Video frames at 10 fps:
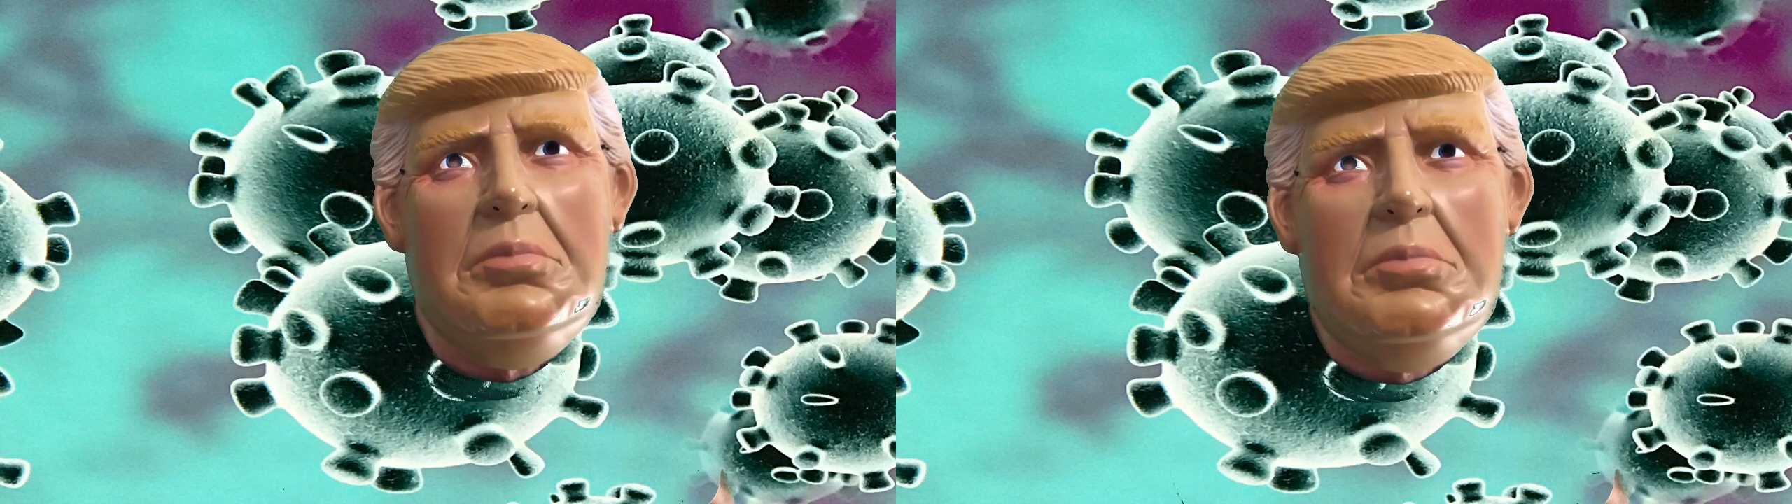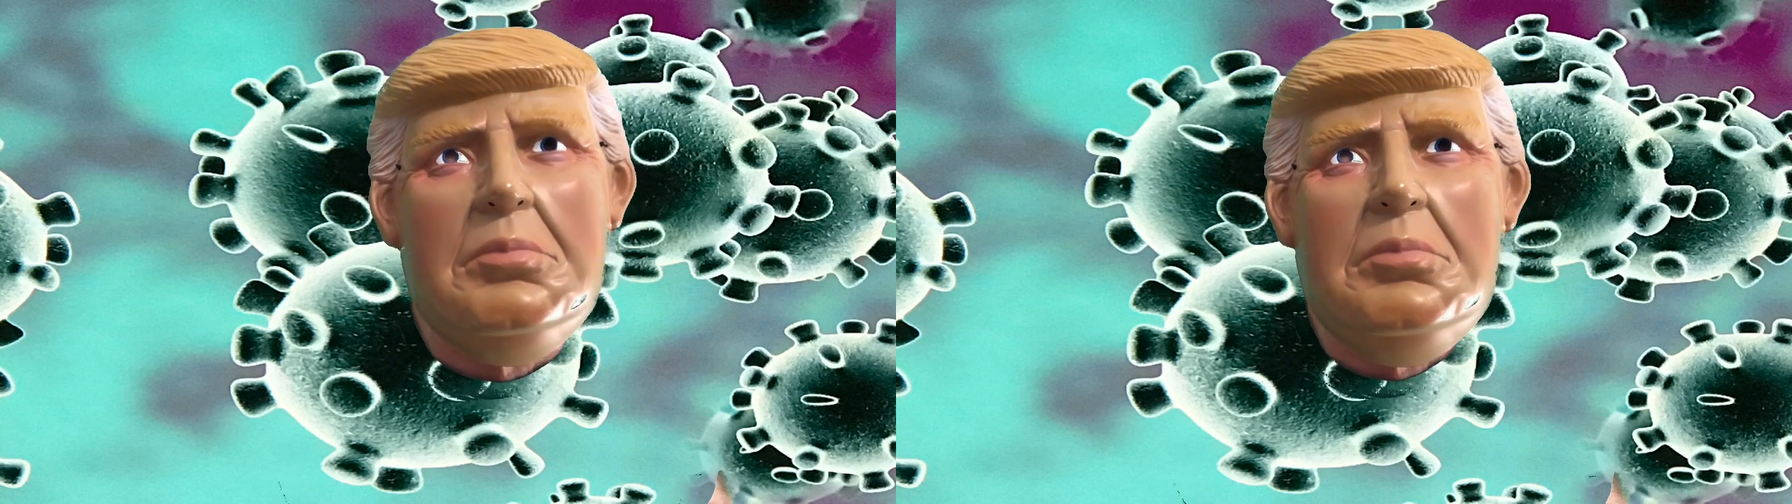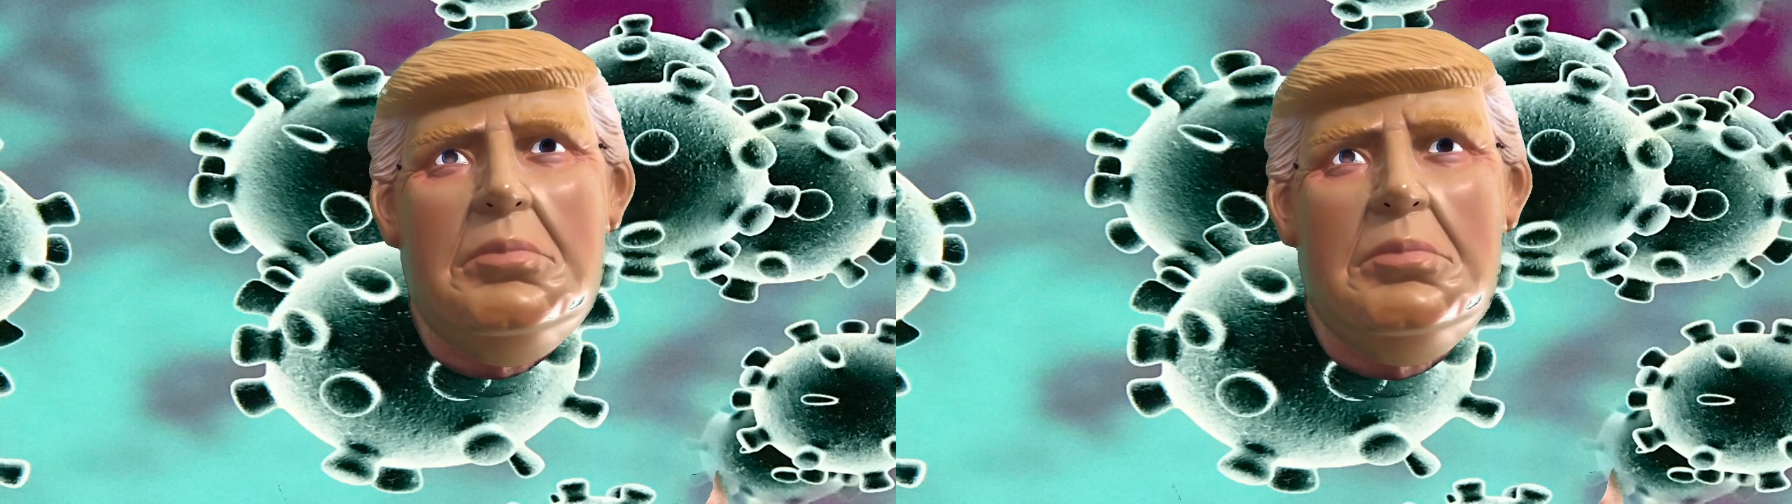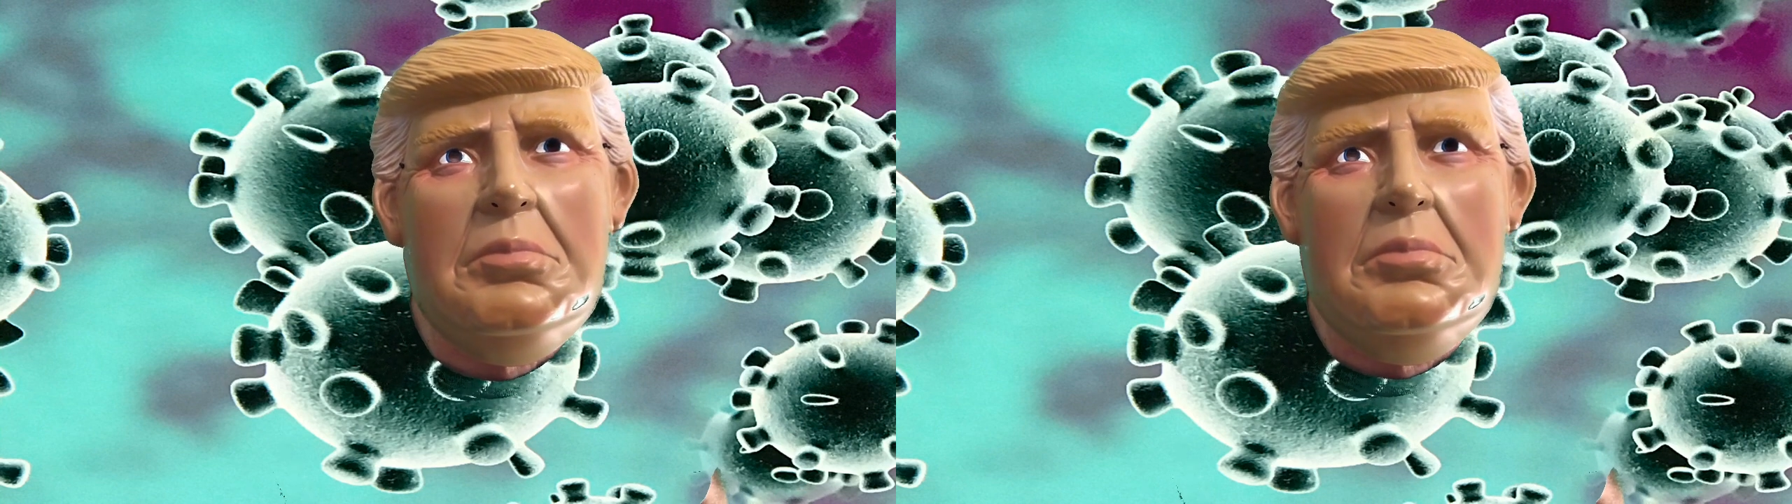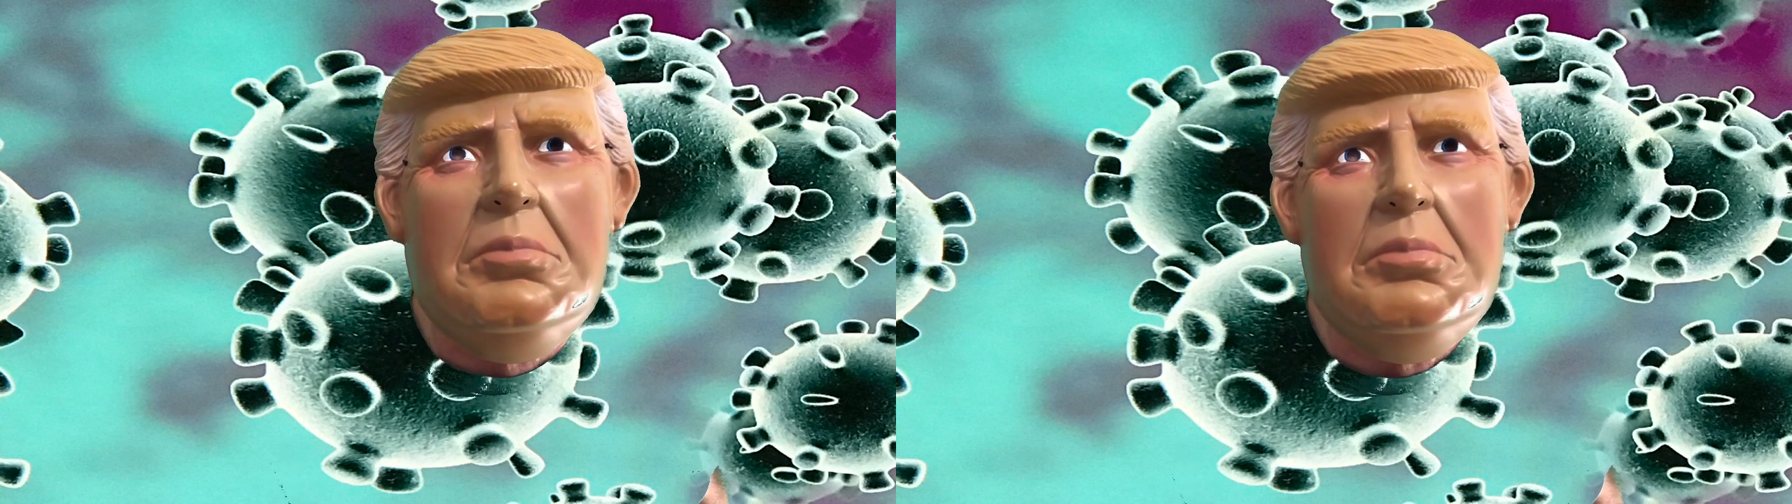and I'm
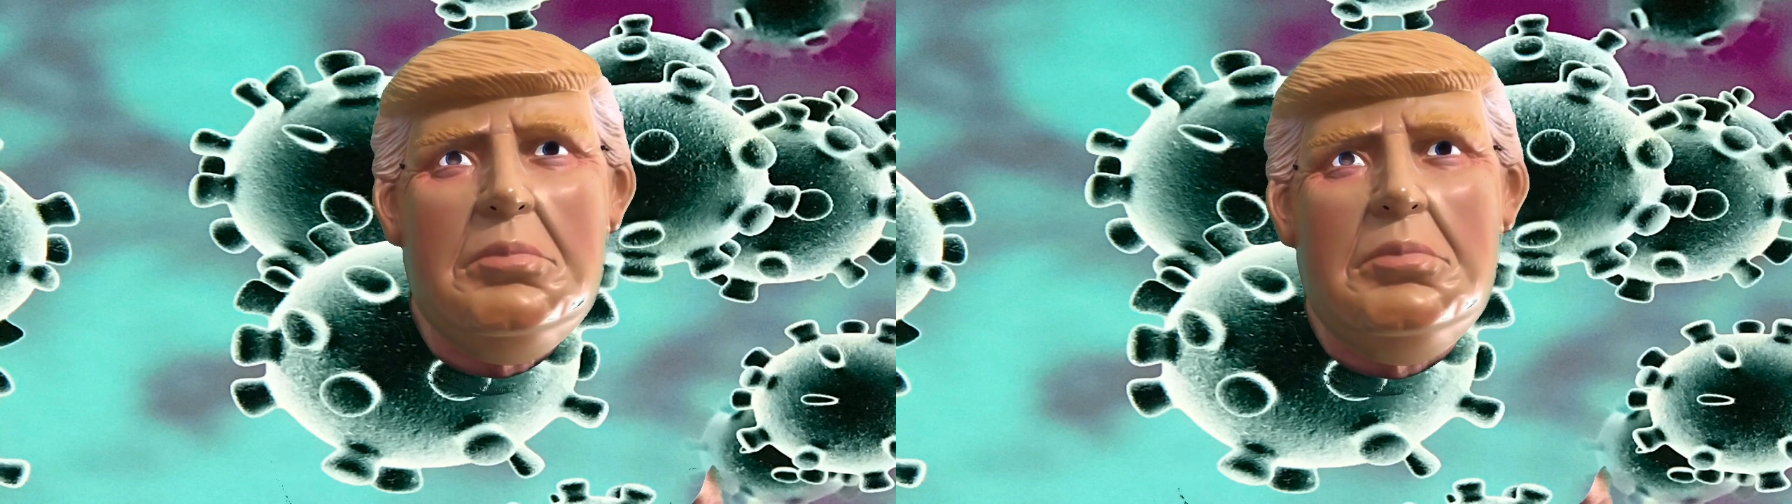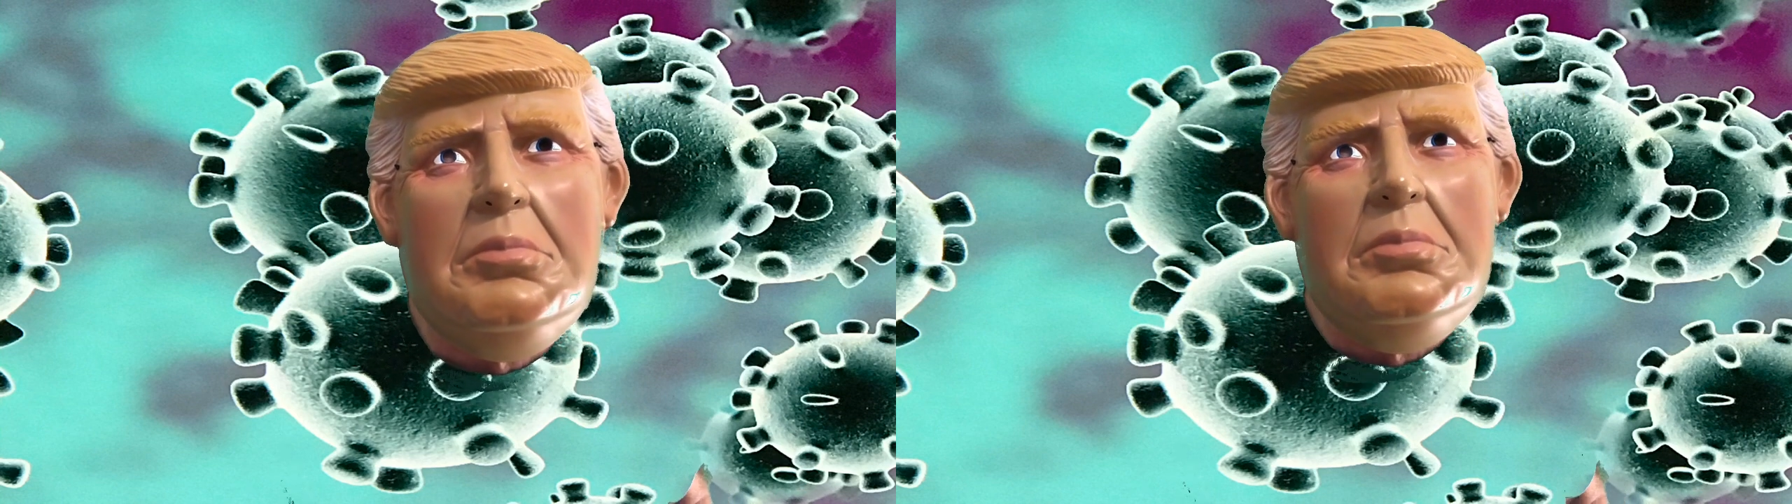Donald Trump,